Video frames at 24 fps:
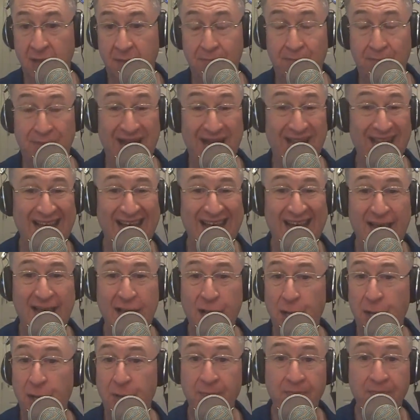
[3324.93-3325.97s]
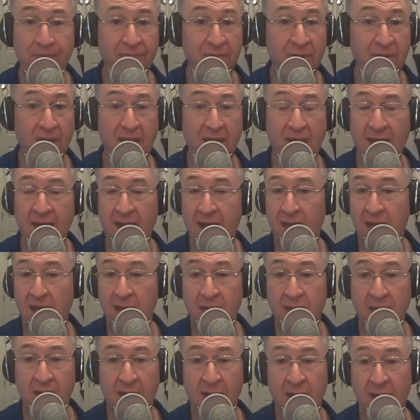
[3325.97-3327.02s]
Belle
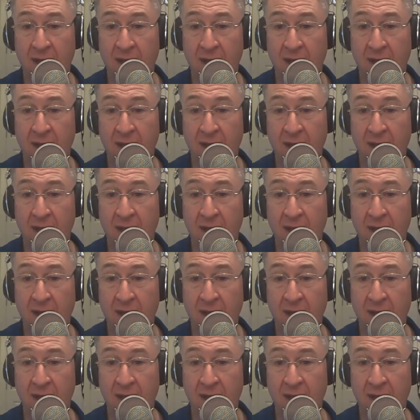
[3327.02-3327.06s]
and